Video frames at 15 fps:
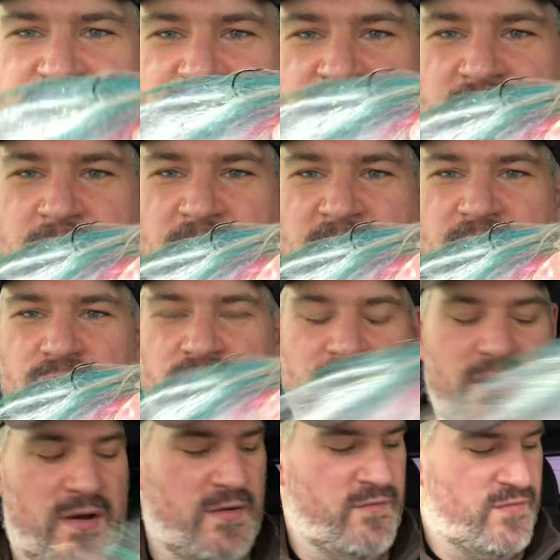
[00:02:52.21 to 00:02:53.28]
Get that back on the
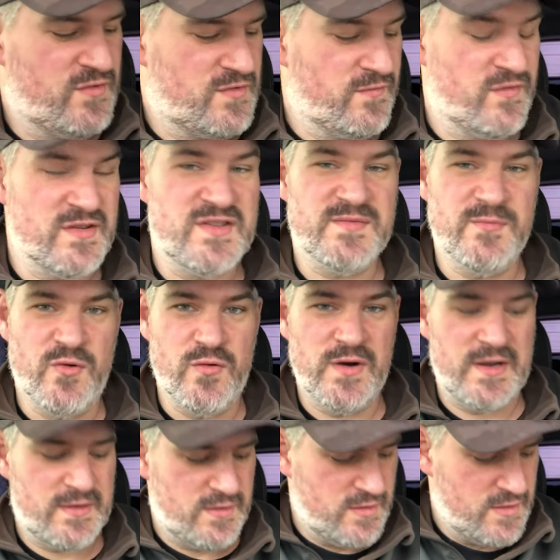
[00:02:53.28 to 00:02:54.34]
go for something smaller